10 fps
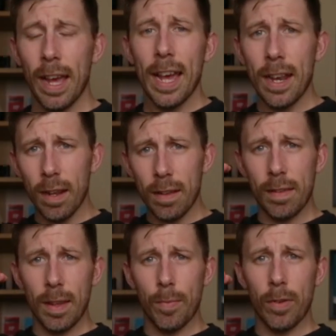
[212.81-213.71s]
It does
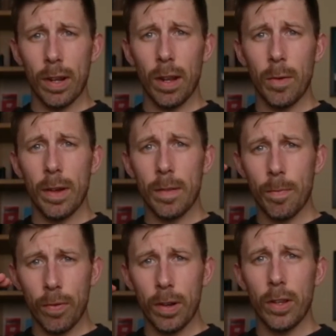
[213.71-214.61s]
sit pretty low, it is
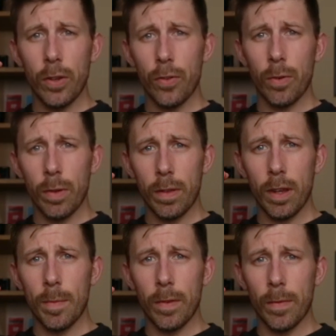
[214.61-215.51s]
pretty neutral in
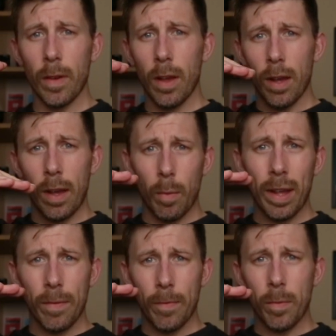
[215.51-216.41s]
terms of where
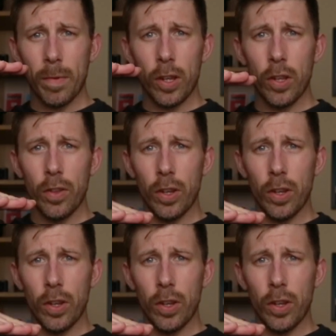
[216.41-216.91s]
your foot positions.